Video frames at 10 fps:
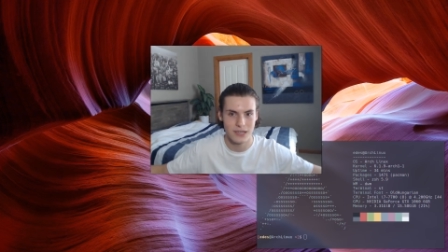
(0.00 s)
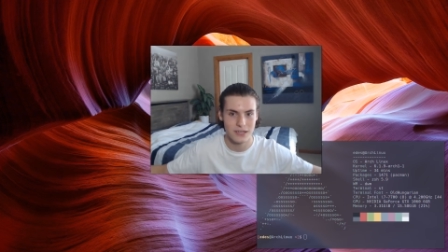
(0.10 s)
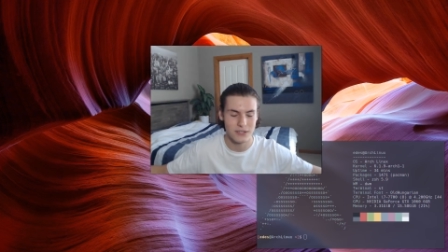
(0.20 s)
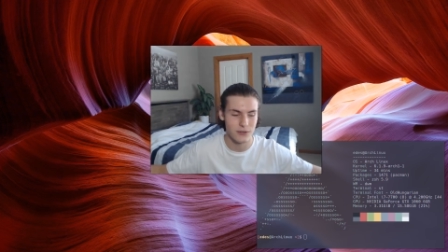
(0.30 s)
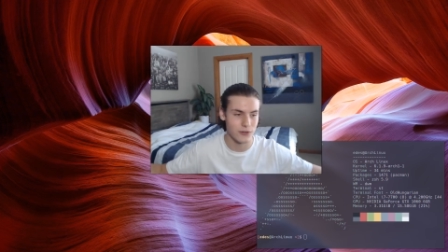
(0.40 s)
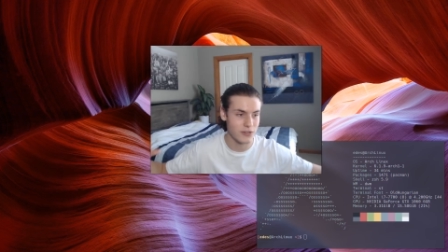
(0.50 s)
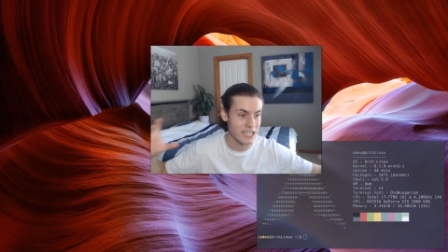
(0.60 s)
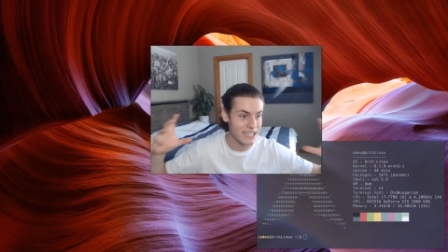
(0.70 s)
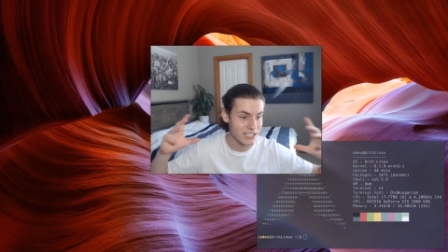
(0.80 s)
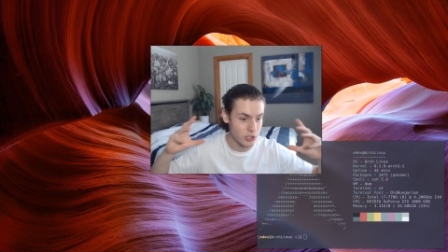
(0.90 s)
So
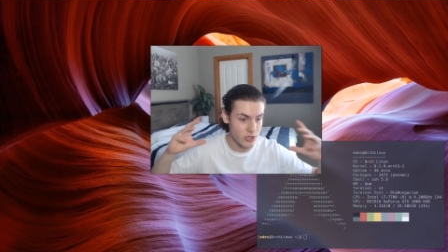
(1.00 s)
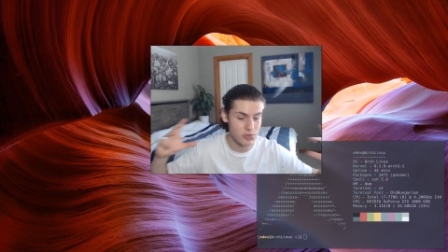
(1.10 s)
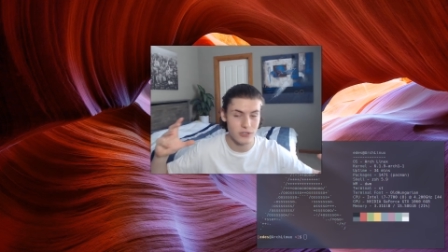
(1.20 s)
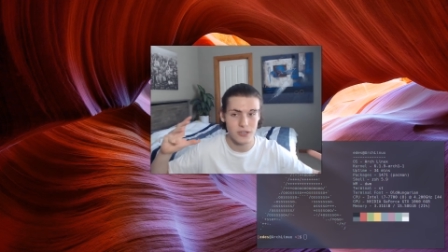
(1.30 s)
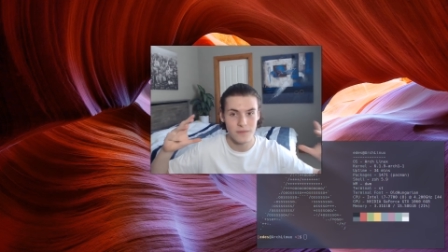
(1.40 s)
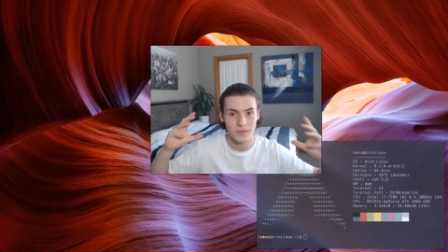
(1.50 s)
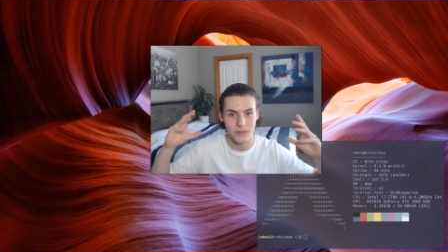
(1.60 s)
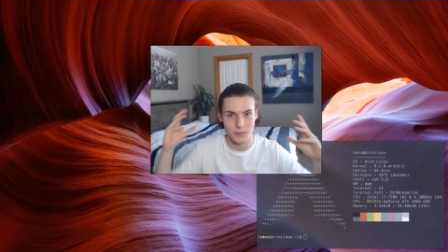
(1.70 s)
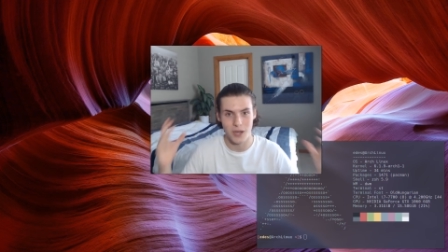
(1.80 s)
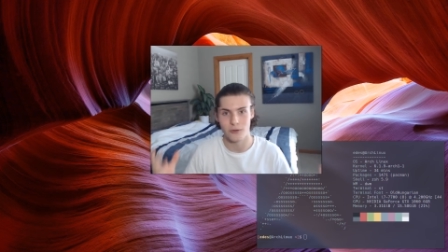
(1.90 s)
generally, if
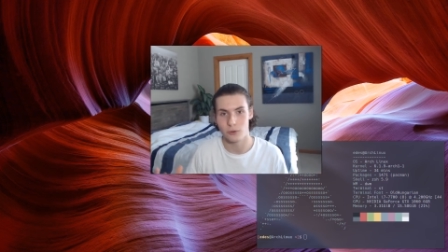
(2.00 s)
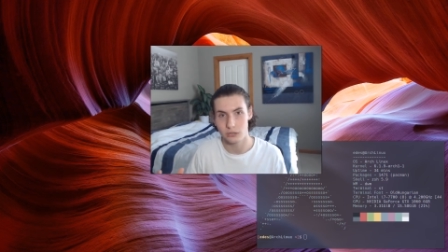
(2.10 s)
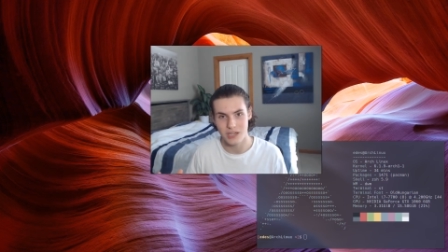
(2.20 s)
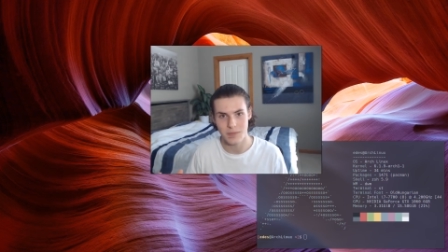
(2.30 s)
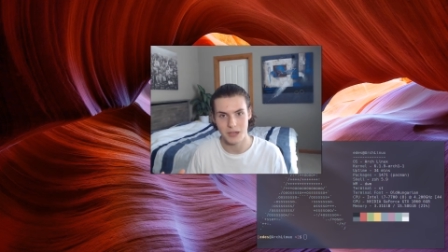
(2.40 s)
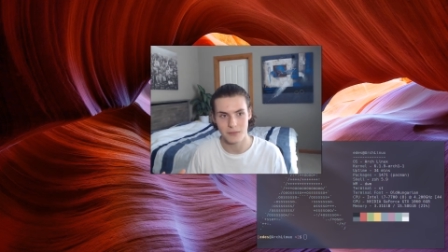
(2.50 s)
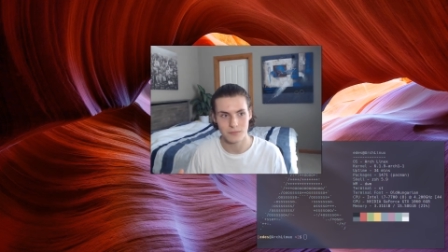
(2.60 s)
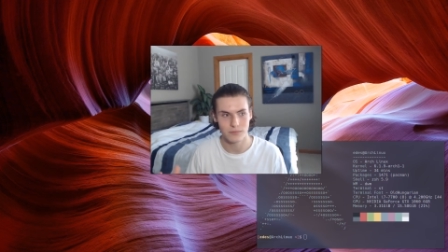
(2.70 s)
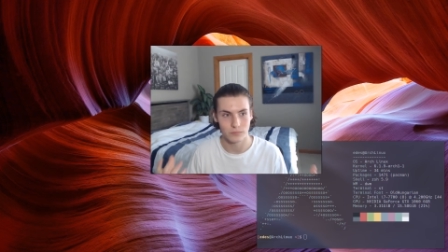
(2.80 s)
you buy an old ThinkPad,